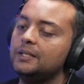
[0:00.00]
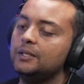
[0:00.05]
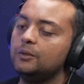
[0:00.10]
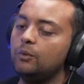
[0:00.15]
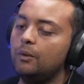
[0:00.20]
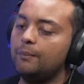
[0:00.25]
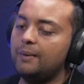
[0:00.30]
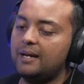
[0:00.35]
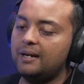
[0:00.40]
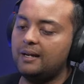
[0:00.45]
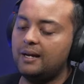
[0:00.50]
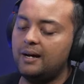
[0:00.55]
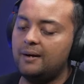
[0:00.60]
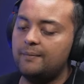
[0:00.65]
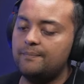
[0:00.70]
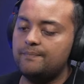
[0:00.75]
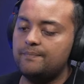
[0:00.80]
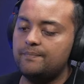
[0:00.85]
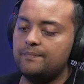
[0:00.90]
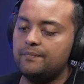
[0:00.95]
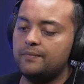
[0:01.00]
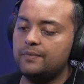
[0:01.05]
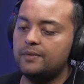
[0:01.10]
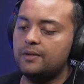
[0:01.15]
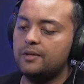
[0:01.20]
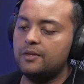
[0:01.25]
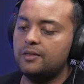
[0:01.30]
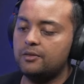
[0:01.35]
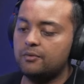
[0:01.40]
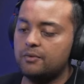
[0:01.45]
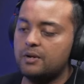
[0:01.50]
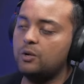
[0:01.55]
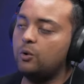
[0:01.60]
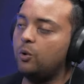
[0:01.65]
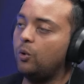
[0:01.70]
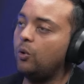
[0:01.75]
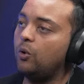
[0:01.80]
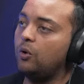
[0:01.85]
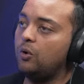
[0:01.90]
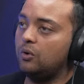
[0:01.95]
Well, mate, three
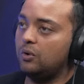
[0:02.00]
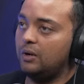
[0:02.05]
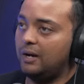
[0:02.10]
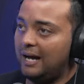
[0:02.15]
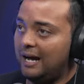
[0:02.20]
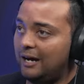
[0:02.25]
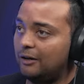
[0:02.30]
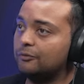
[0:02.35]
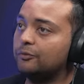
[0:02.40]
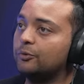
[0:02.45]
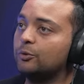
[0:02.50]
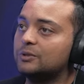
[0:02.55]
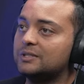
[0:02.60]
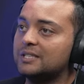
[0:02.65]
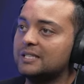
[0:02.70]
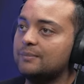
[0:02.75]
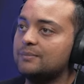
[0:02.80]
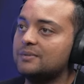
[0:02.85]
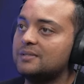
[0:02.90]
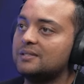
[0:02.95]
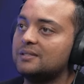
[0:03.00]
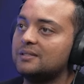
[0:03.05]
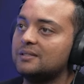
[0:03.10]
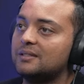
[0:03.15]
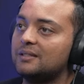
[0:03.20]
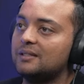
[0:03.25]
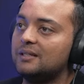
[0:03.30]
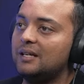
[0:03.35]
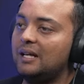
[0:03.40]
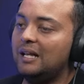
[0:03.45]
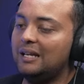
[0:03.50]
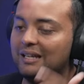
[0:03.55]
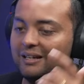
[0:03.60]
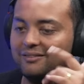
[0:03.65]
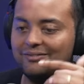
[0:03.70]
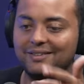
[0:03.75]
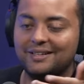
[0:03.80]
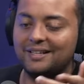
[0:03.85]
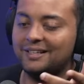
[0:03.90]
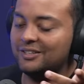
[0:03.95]
core helpful tips. I
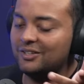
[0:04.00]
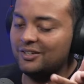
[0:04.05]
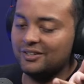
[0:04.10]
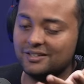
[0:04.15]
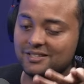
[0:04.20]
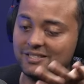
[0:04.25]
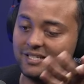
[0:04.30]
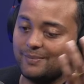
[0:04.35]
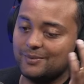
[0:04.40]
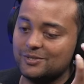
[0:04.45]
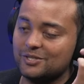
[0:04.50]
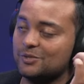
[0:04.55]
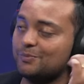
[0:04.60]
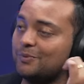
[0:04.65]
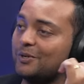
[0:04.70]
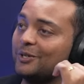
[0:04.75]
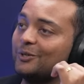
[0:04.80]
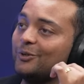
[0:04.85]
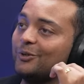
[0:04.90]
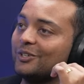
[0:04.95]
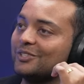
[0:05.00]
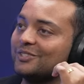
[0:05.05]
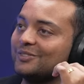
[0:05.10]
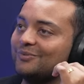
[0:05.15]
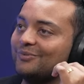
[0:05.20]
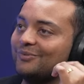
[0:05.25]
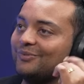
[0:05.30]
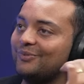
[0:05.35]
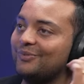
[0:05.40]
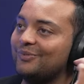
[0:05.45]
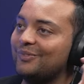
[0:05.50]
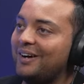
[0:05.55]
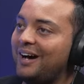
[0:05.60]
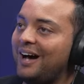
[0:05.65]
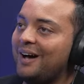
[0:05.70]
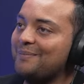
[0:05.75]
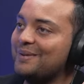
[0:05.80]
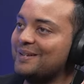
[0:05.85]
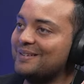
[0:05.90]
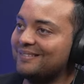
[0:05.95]
love, this episode's pretty cool because
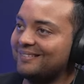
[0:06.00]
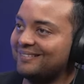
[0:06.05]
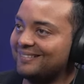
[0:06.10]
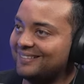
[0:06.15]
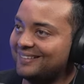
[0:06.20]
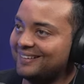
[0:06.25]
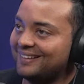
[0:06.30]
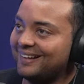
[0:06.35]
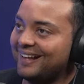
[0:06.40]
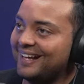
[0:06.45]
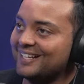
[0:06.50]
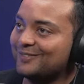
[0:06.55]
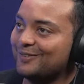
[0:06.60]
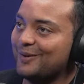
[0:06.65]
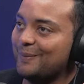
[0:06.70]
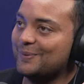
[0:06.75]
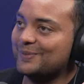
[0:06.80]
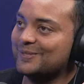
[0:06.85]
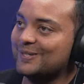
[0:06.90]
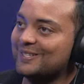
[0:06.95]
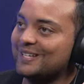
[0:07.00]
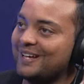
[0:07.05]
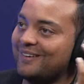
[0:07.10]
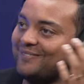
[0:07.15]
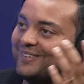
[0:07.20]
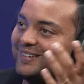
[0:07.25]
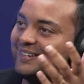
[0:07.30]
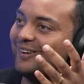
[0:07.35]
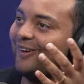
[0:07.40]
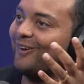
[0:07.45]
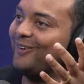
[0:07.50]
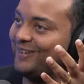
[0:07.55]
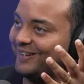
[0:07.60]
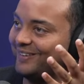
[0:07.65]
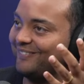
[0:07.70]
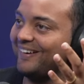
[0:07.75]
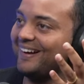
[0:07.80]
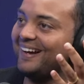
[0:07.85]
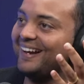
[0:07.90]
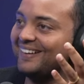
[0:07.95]
the last few episodes, I've been lonely,
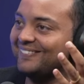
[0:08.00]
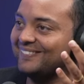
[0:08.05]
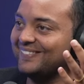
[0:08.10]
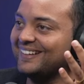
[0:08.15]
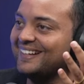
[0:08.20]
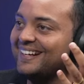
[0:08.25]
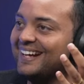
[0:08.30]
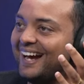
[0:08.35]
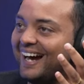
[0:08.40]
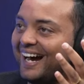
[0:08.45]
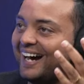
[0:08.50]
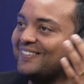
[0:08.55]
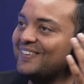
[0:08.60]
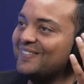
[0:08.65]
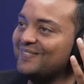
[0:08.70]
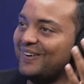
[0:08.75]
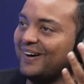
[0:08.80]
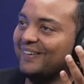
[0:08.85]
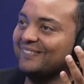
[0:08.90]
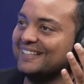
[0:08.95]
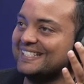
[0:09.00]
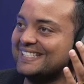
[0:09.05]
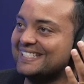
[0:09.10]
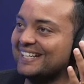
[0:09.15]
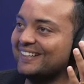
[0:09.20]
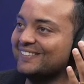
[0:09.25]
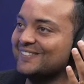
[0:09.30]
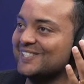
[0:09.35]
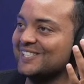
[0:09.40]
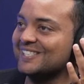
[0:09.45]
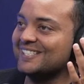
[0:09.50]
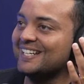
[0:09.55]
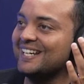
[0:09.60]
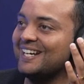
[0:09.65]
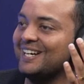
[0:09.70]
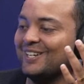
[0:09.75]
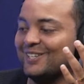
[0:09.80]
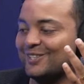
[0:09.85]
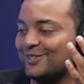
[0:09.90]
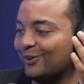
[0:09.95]
right? I've been by myself just
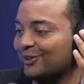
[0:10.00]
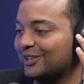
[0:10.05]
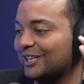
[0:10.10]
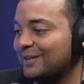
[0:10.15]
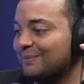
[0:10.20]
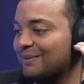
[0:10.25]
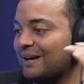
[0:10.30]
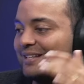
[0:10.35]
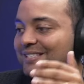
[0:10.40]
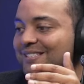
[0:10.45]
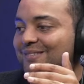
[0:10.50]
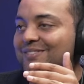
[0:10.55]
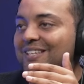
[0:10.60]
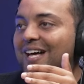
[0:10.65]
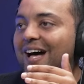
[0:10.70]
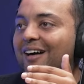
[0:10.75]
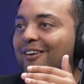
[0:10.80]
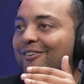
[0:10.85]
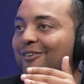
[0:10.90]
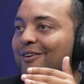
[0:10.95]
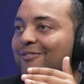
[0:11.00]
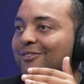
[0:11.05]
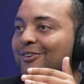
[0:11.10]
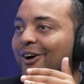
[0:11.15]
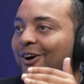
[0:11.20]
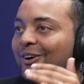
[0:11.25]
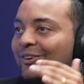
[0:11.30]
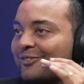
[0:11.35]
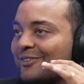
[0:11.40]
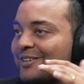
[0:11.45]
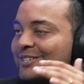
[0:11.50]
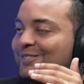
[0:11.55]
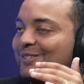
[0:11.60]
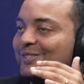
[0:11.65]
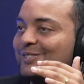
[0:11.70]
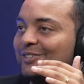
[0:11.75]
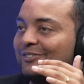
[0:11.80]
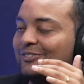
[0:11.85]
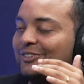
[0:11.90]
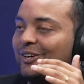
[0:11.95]
talking about some data I've got,
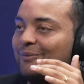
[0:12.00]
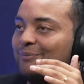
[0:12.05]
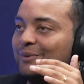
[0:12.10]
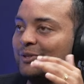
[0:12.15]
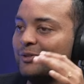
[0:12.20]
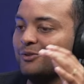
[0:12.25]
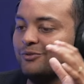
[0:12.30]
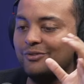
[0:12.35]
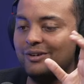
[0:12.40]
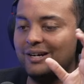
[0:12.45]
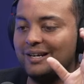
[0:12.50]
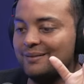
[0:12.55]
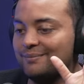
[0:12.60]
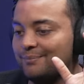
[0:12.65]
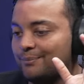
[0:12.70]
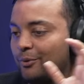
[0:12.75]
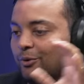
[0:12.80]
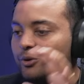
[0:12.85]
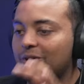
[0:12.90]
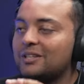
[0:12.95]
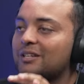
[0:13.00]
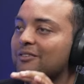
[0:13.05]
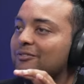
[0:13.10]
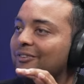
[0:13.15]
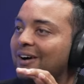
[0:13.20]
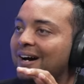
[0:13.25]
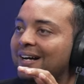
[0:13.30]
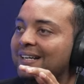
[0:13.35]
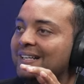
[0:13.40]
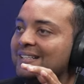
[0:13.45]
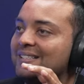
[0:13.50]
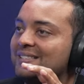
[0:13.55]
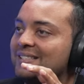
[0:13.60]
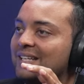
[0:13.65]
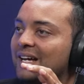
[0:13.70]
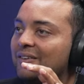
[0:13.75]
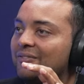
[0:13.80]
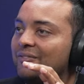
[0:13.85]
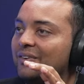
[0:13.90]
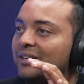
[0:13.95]
research I've got, but you've brought in the finance
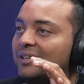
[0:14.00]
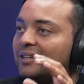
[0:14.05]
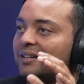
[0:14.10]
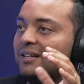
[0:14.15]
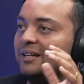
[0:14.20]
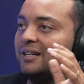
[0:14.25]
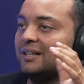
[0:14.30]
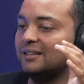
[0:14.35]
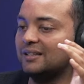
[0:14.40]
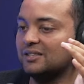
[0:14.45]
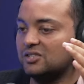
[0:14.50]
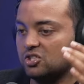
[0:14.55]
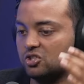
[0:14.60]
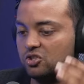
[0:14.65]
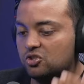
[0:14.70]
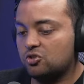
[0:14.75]
stuff, and this is